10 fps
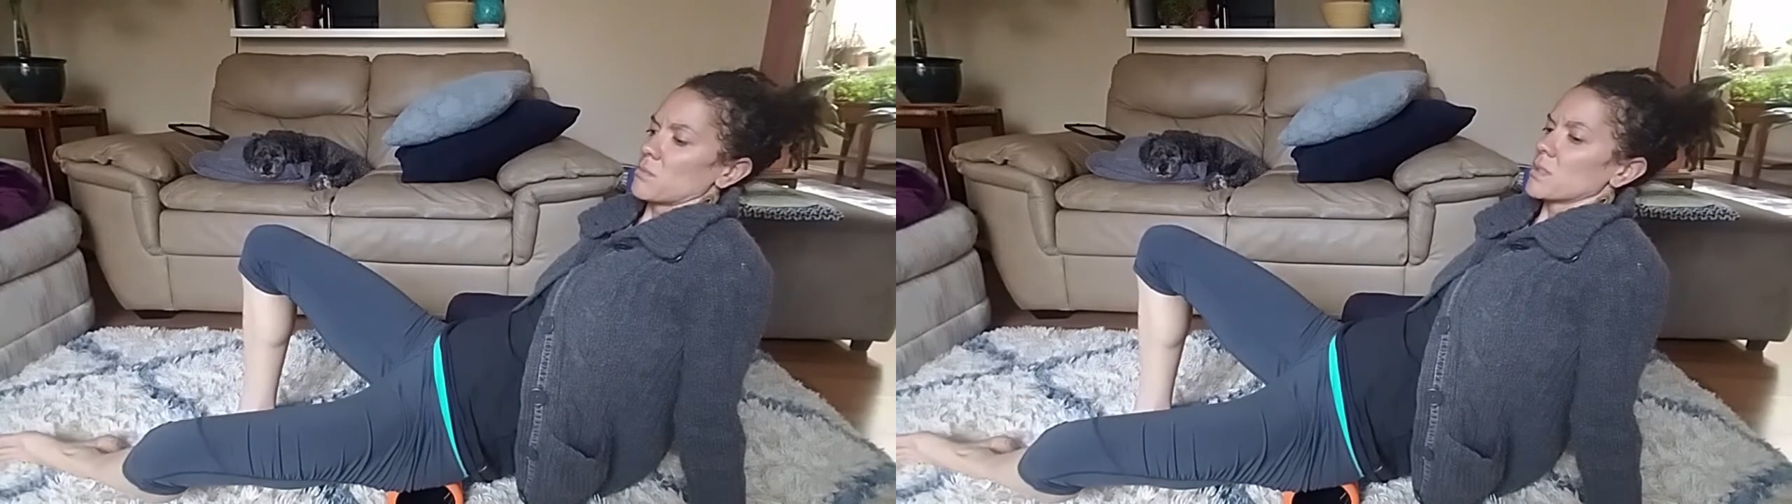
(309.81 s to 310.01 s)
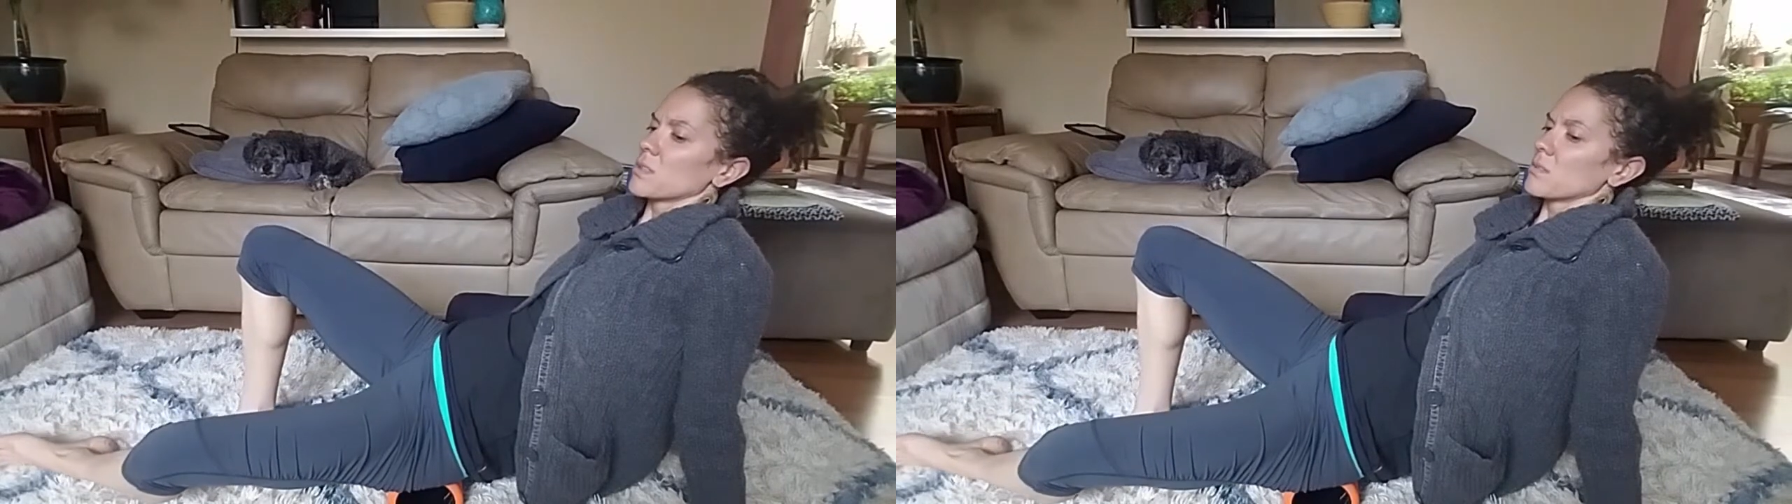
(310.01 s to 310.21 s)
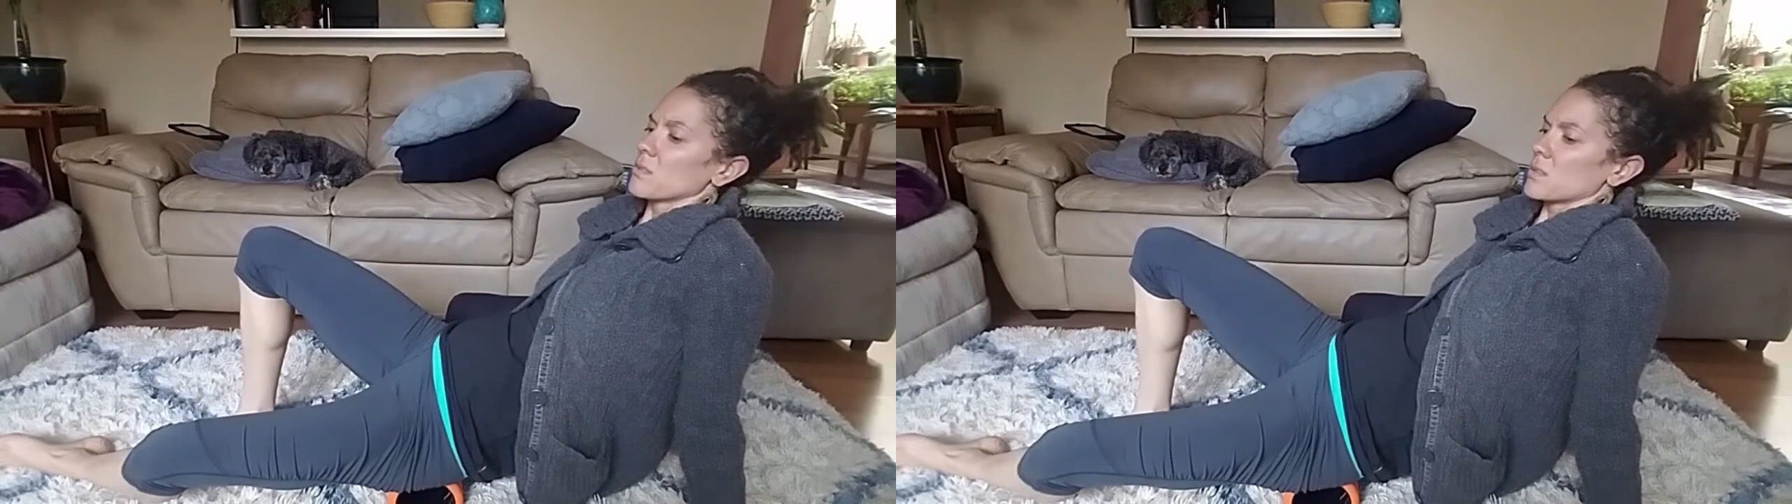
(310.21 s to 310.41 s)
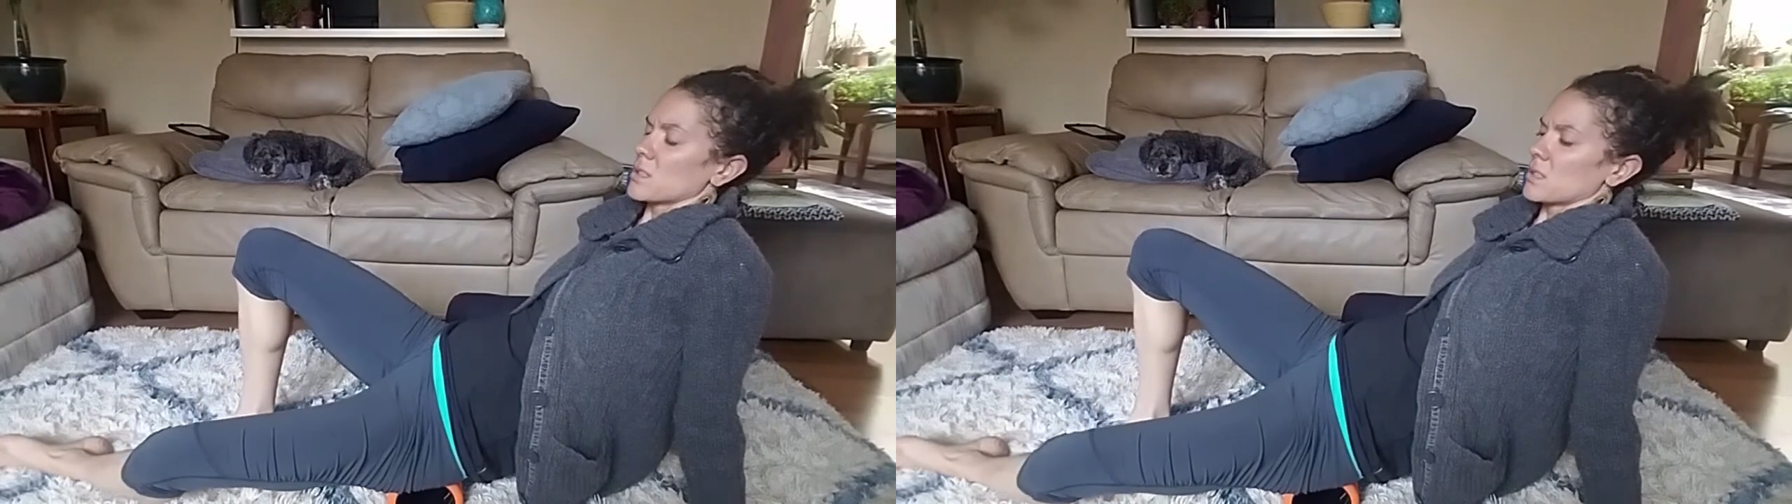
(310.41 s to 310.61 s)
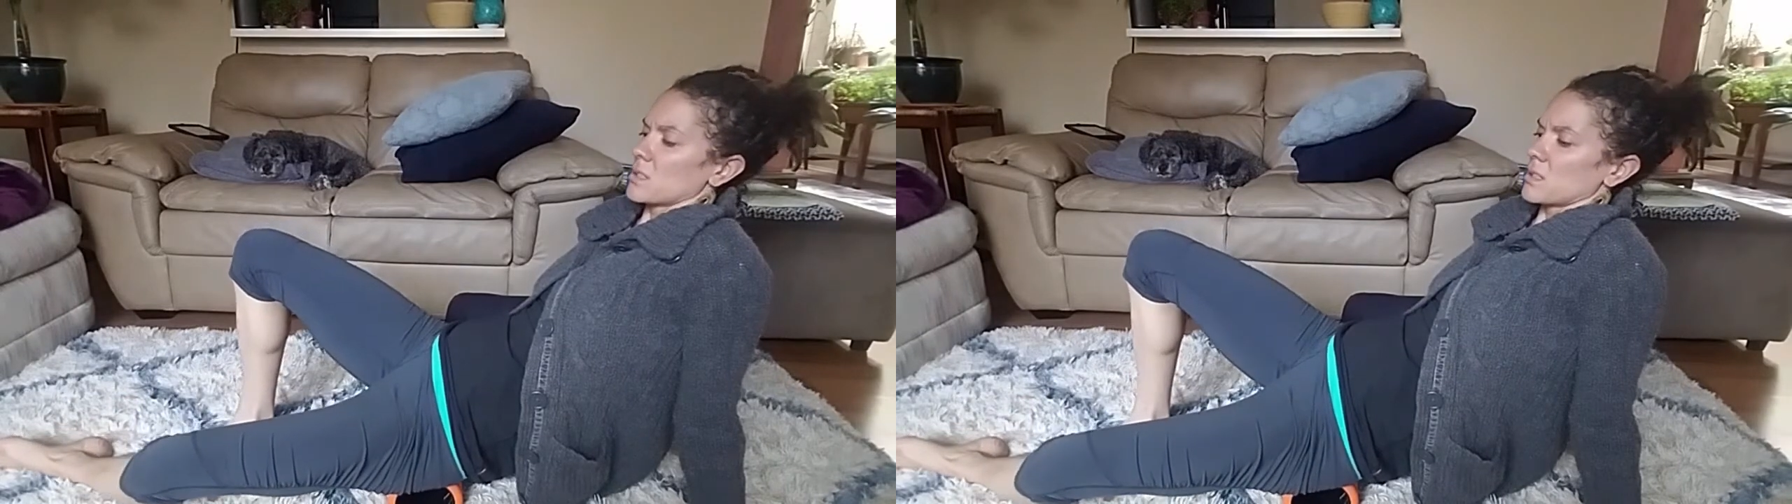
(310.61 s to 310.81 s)
this leg
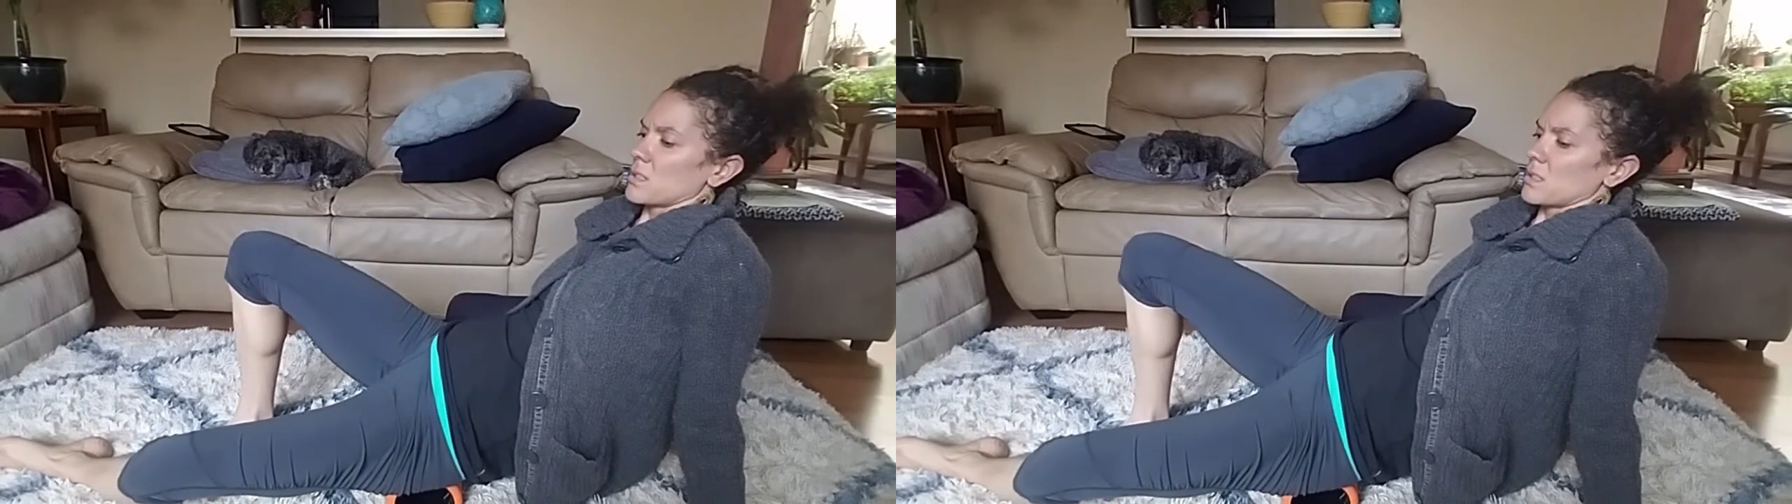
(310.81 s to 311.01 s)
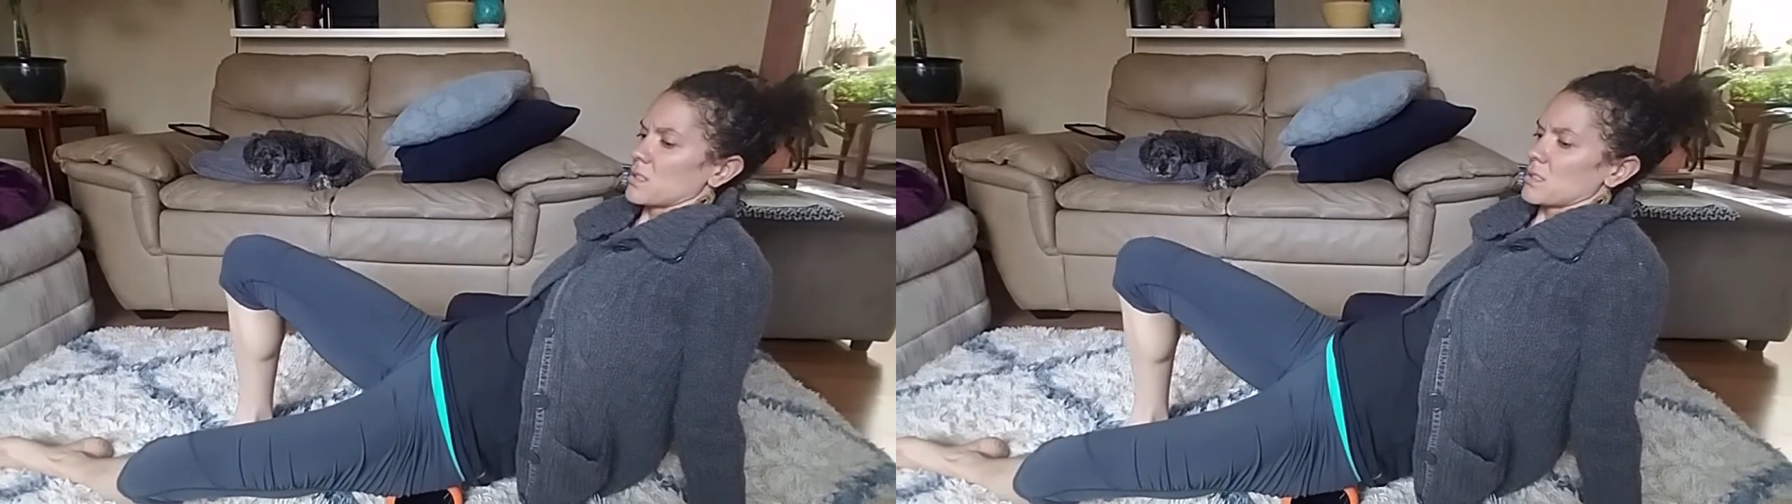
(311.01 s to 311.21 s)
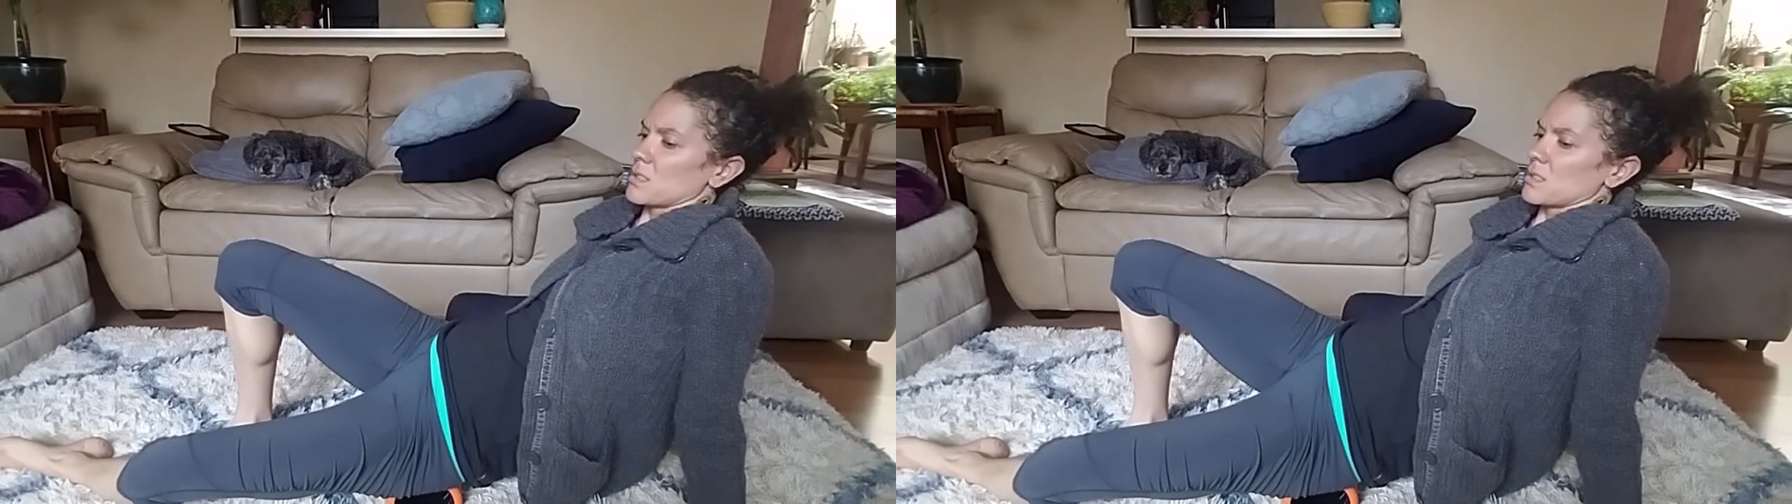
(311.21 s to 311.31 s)
down.